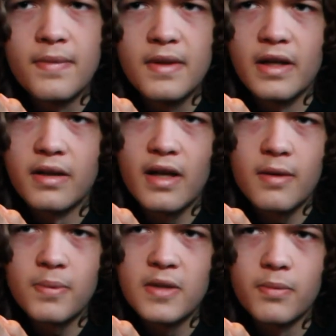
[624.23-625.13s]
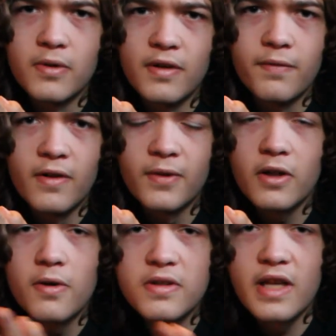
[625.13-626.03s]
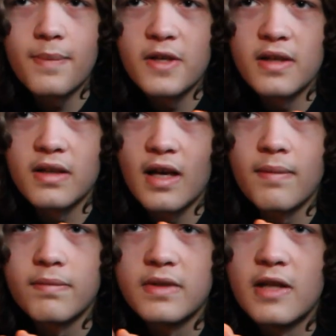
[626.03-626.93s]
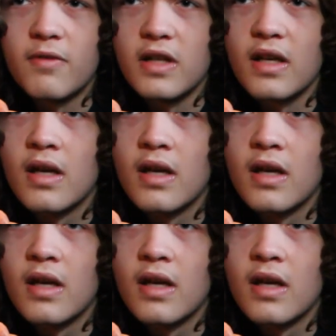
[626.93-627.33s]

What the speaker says: And a lot of people, if a goat is kept in captivity,